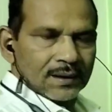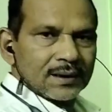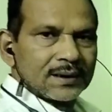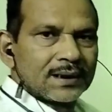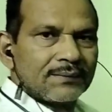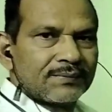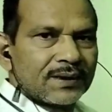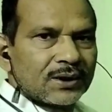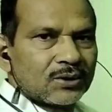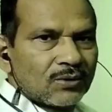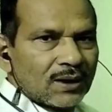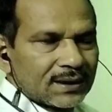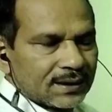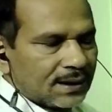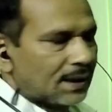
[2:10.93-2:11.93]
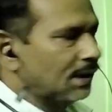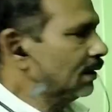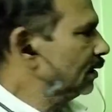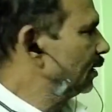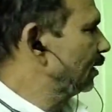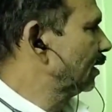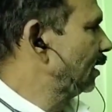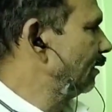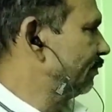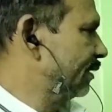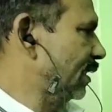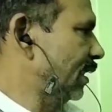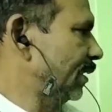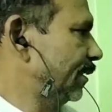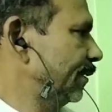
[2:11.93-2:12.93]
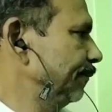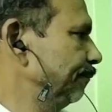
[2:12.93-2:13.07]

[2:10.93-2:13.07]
shifted towards the left side.